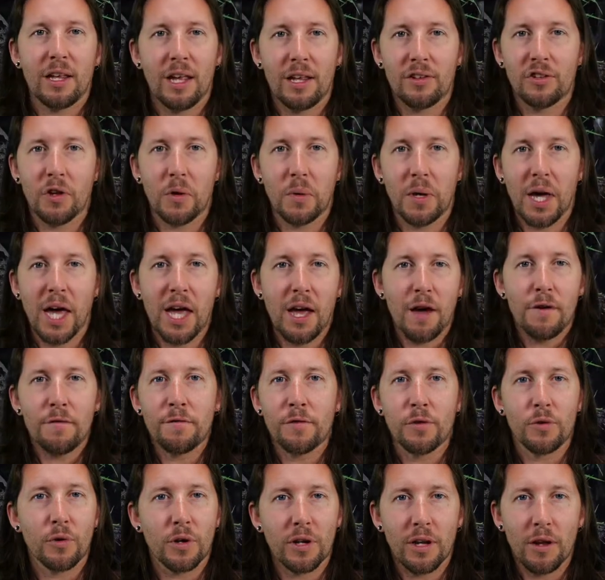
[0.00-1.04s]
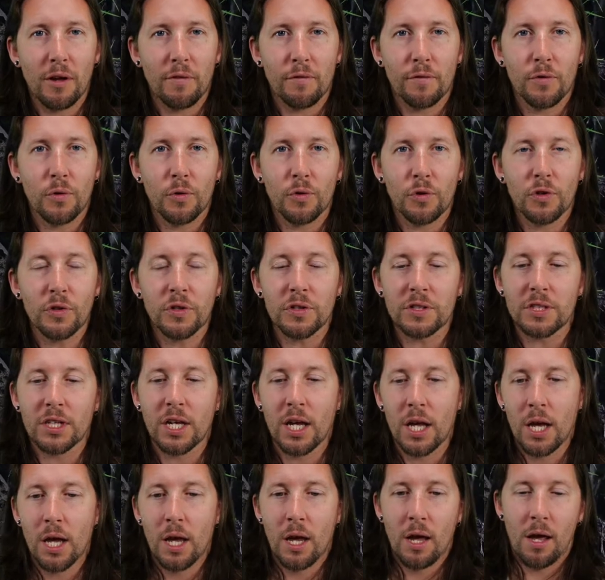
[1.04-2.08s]
It's okay, I feel good.
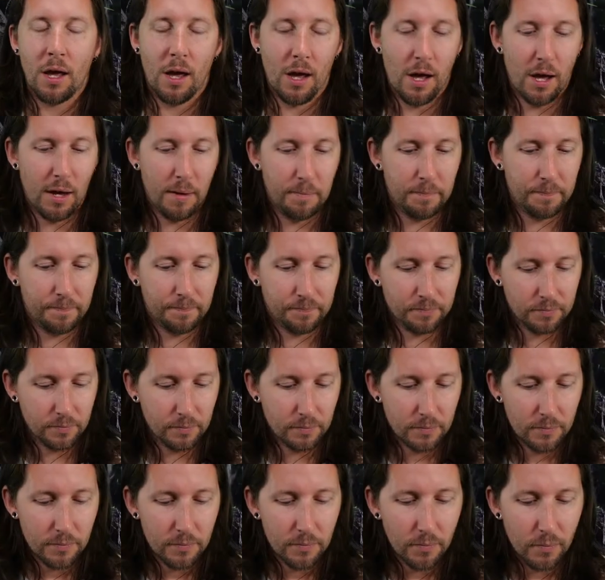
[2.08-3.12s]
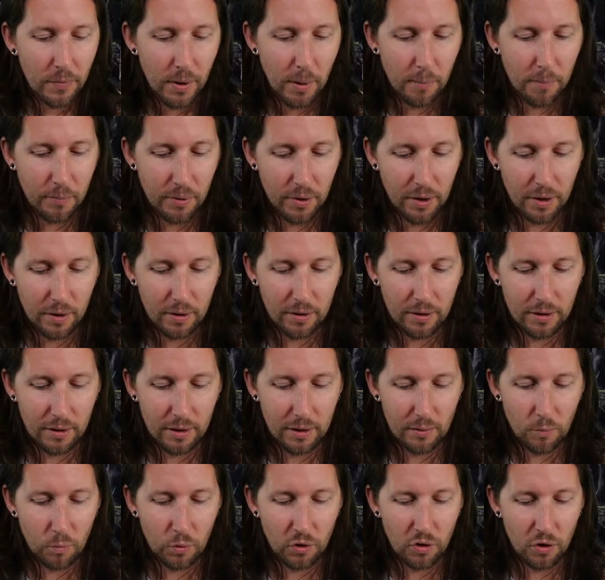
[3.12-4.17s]
But
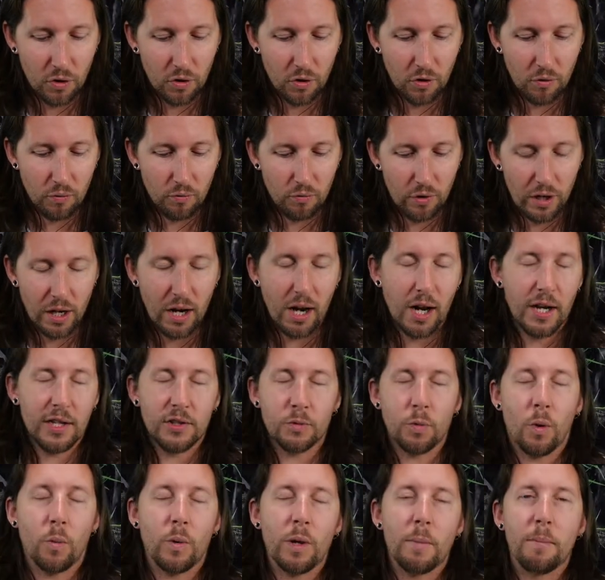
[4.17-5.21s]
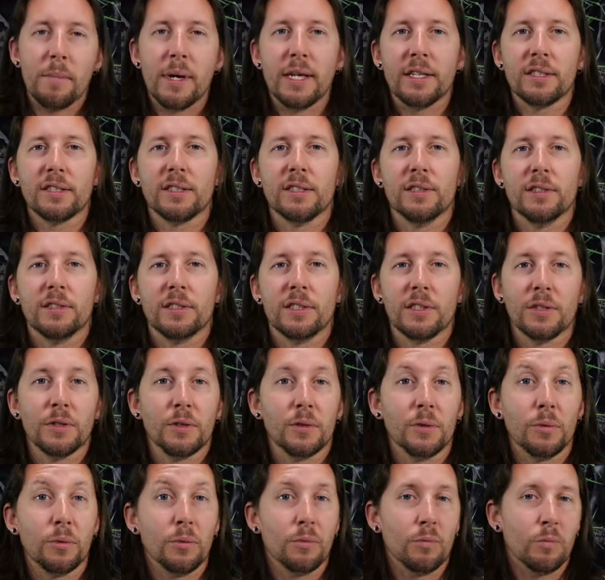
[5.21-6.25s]
we do not realize what we miss
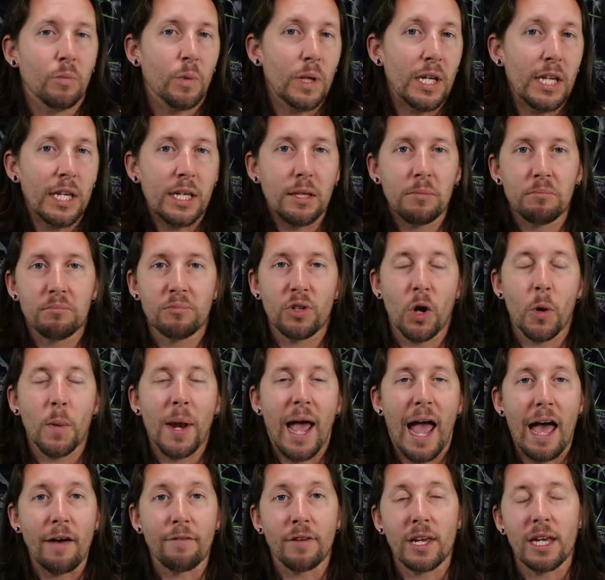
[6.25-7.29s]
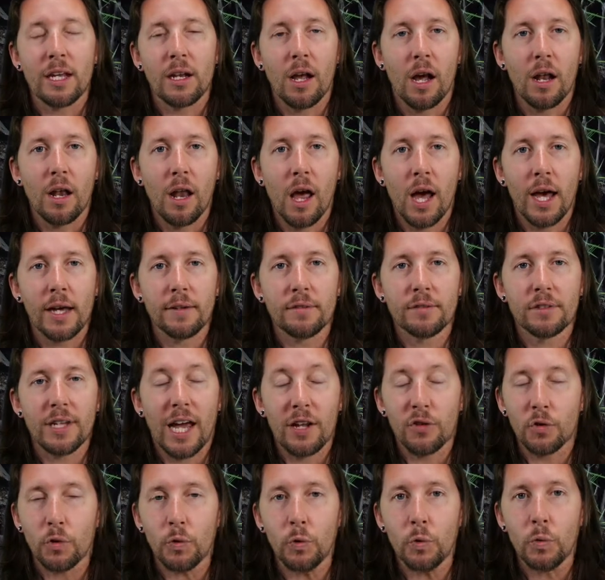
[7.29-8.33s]
until we don't have it in our lives
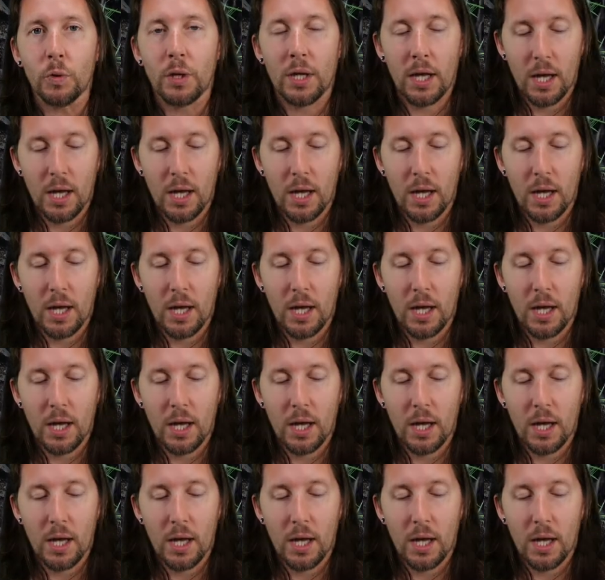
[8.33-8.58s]
at all.